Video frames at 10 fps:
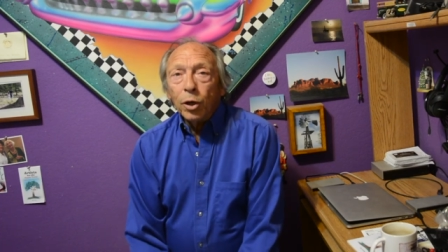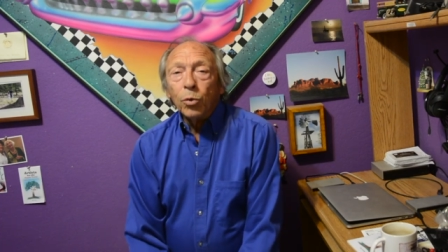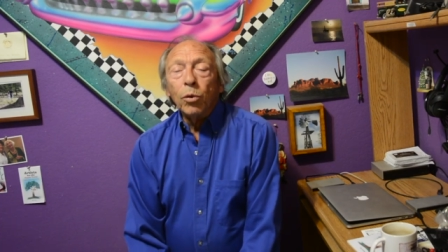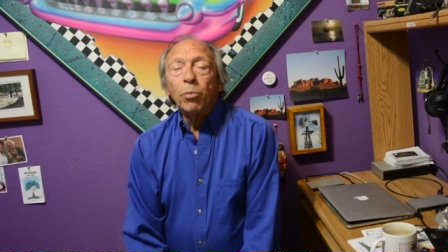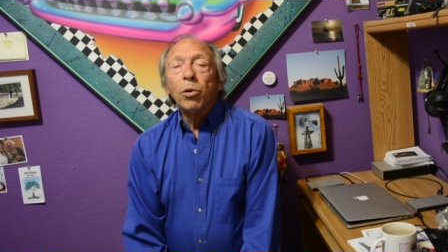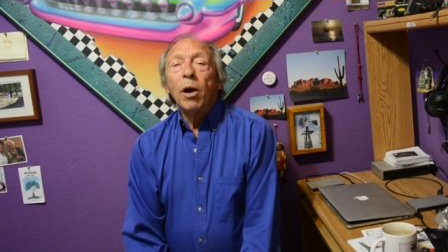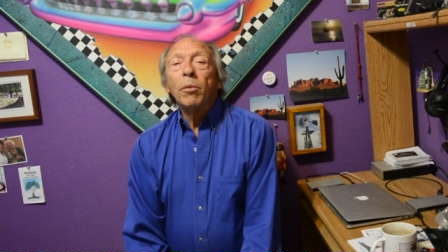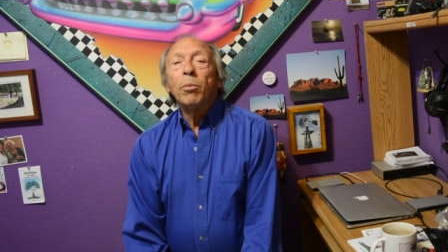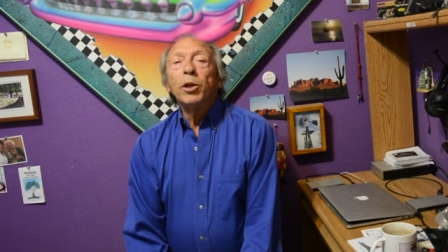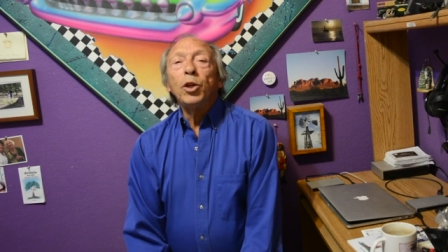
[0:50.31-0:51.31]
You will
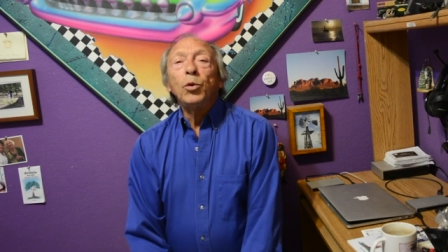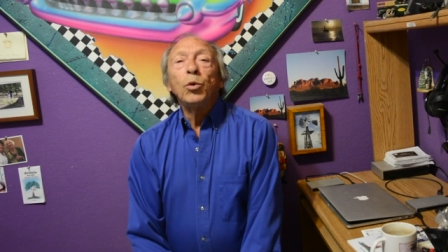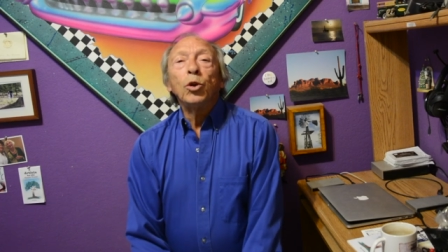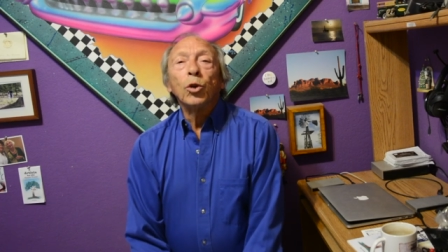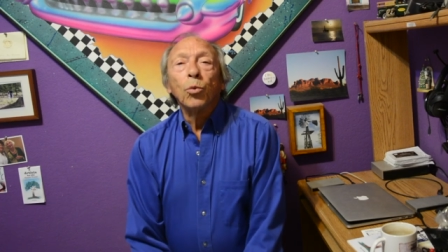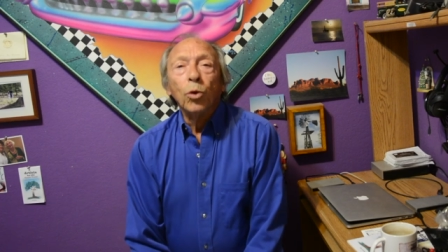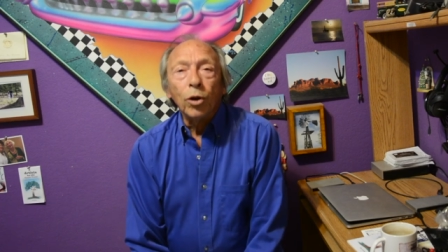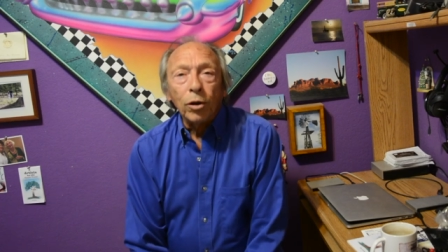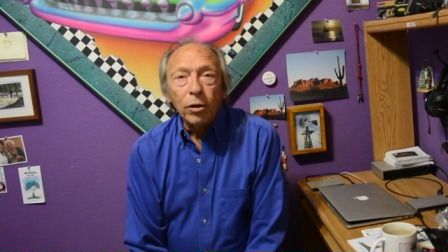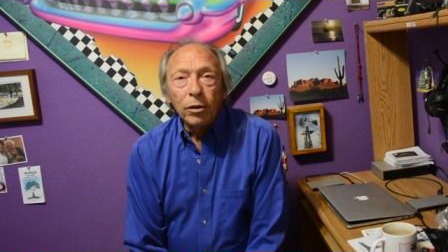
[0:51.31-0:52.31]
probably do good
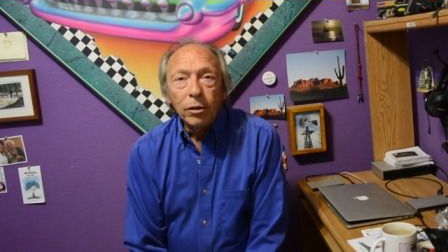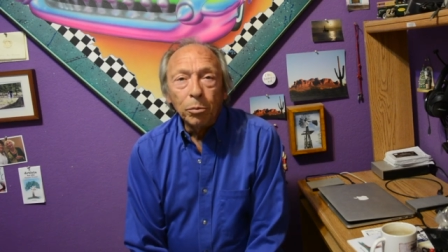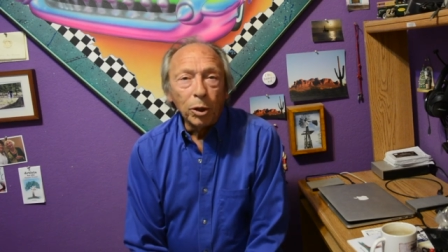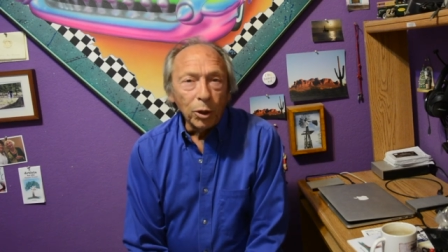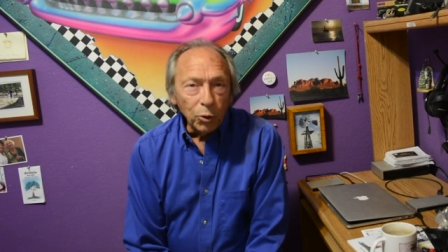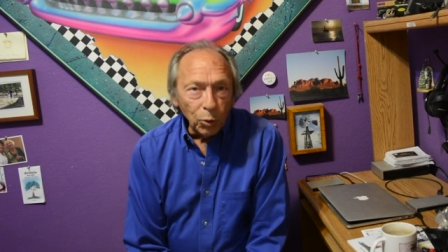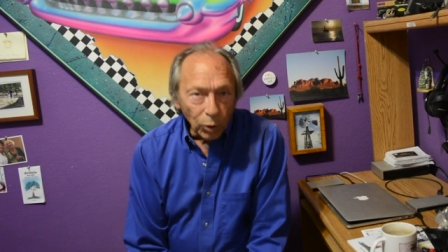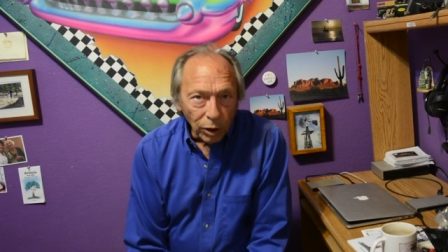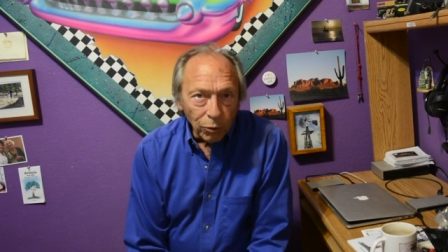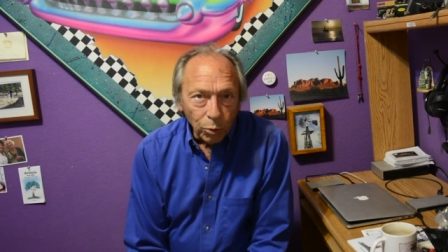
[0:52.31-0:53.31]
work because you
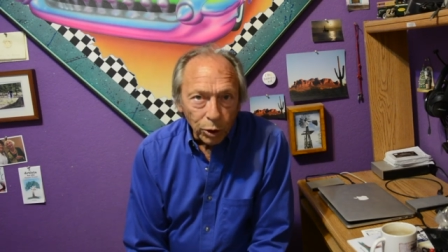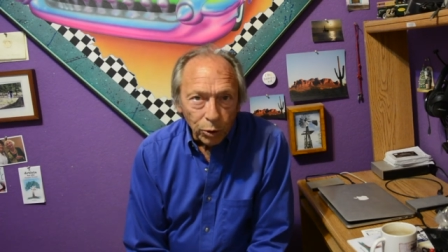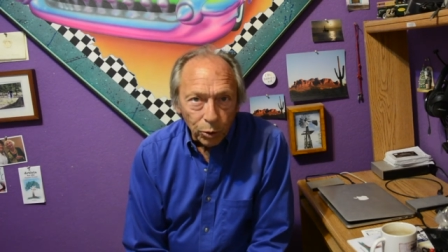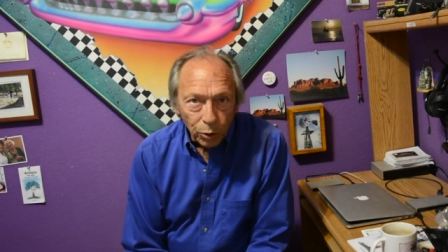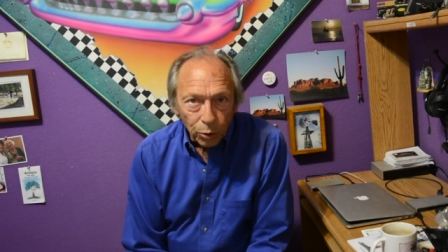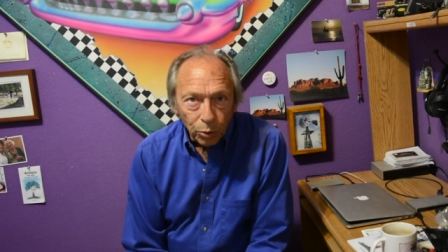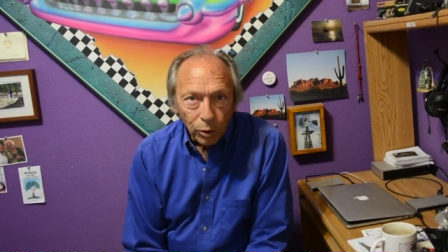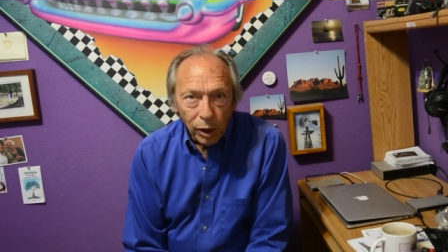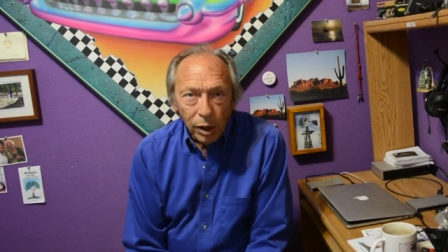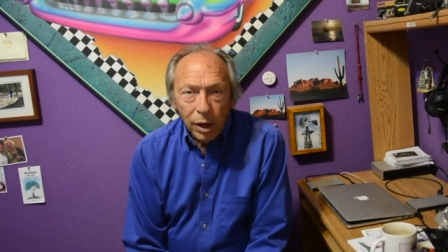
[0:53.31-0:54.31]
love what you do.
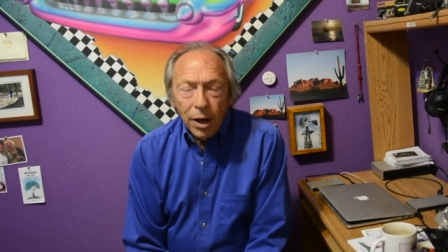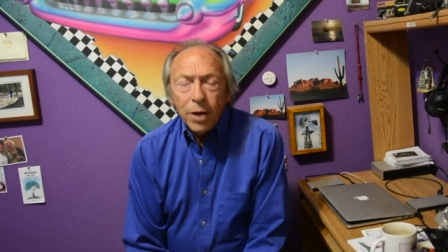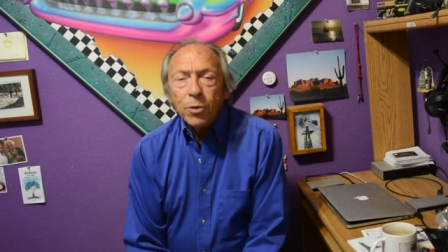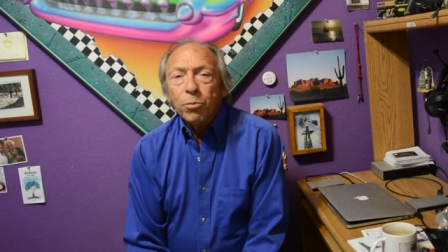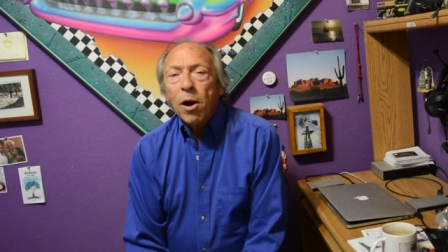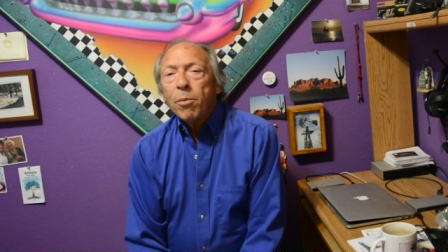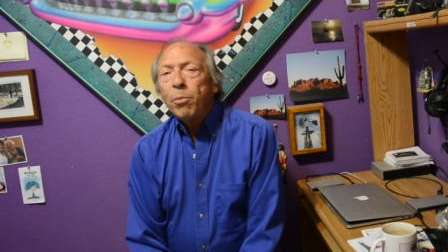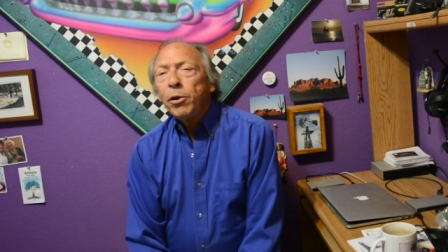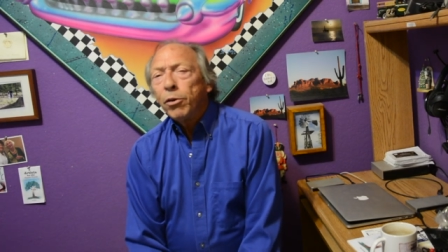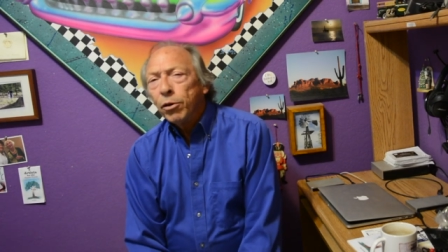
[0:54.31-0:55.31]
And you'll
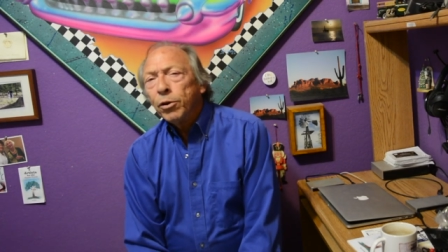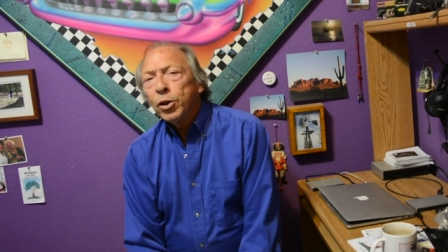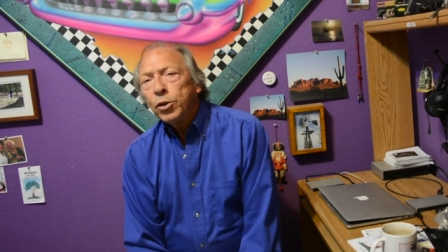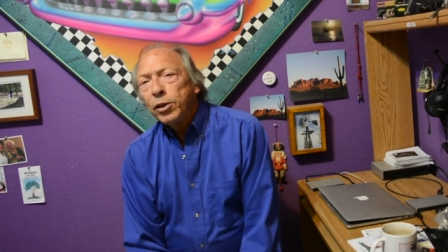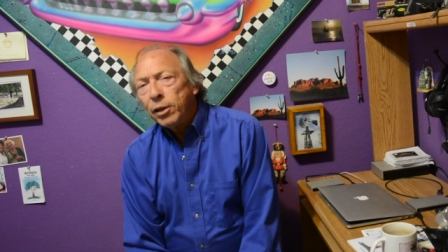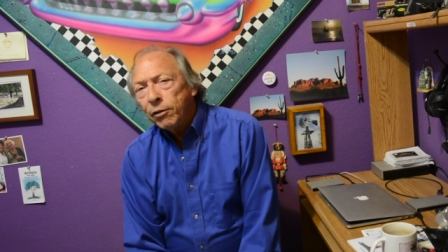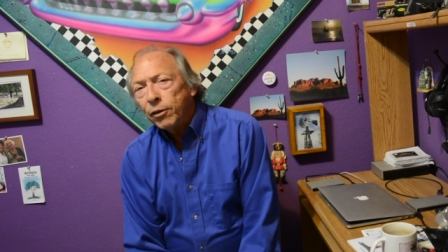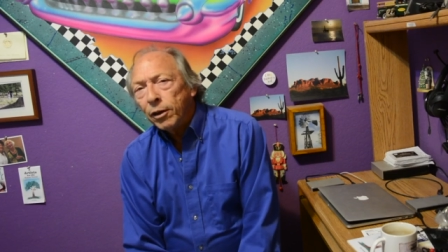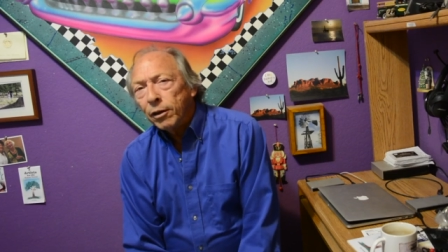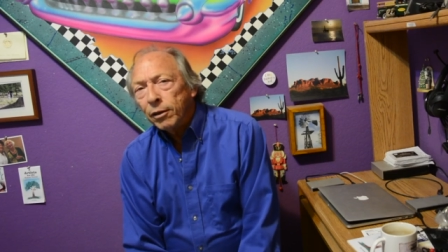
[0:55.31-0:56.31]
probably earn a good
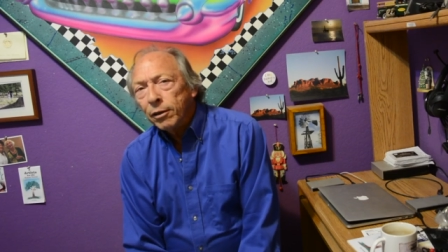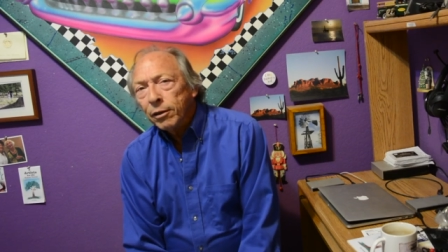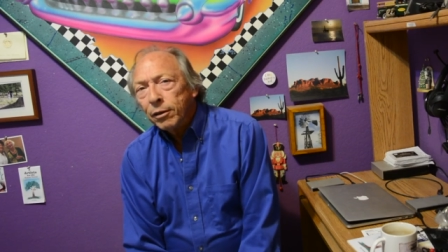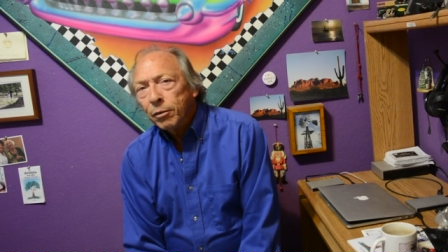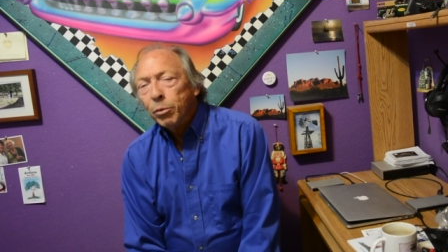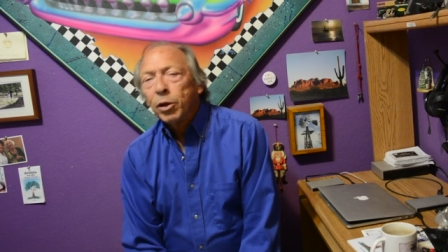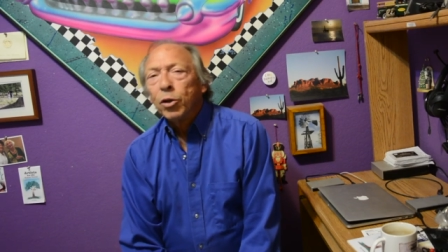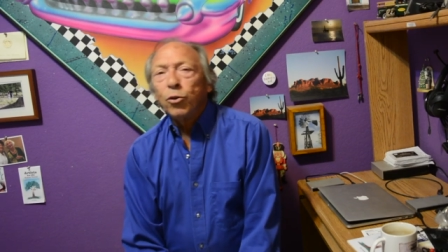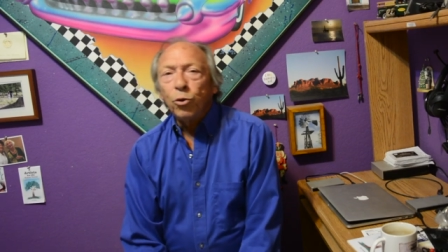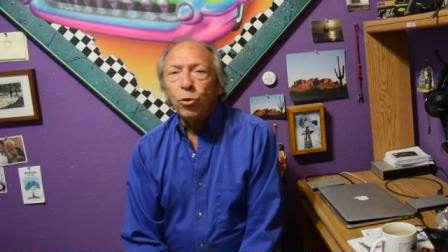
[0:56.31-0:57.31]
living
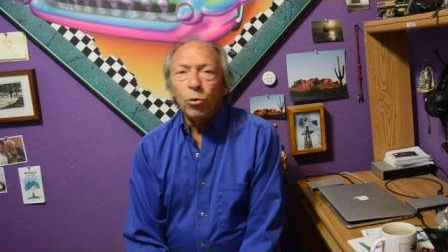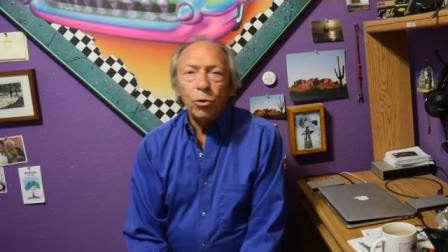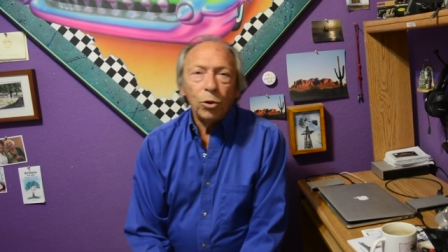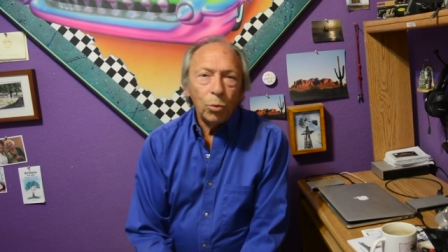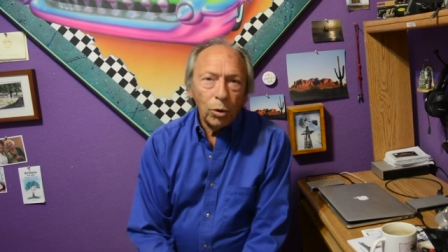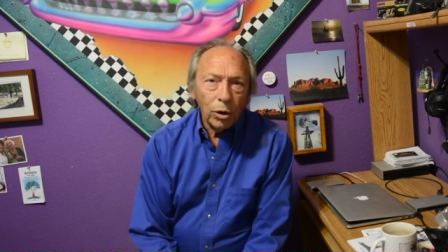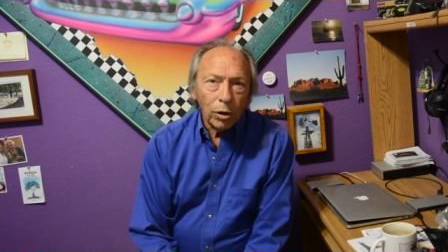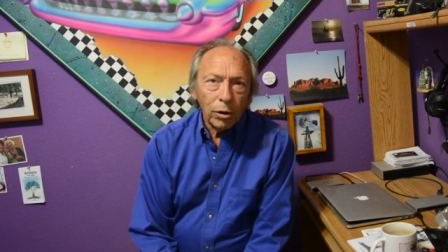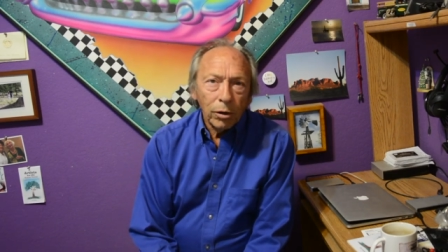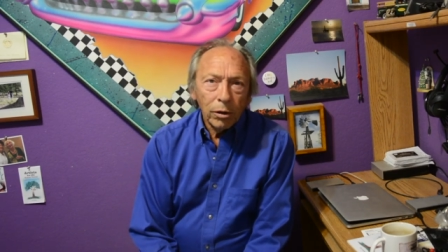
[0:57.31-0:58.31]
because you do good
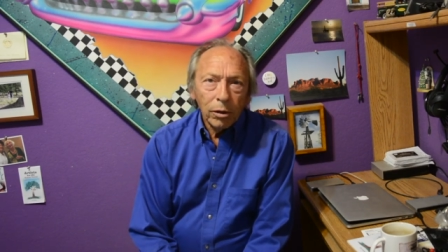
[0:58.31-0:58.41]
work.